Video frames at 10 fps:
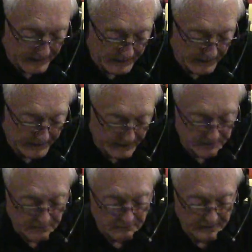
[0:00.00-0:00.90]
here's
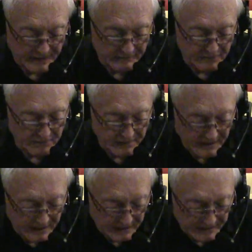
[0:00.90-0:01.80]
what we have going
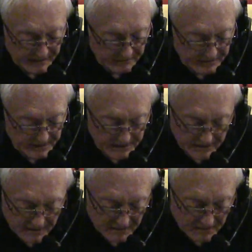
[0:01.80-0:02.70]
on in
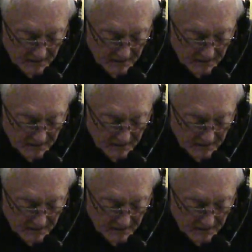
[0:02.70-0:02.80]
Regional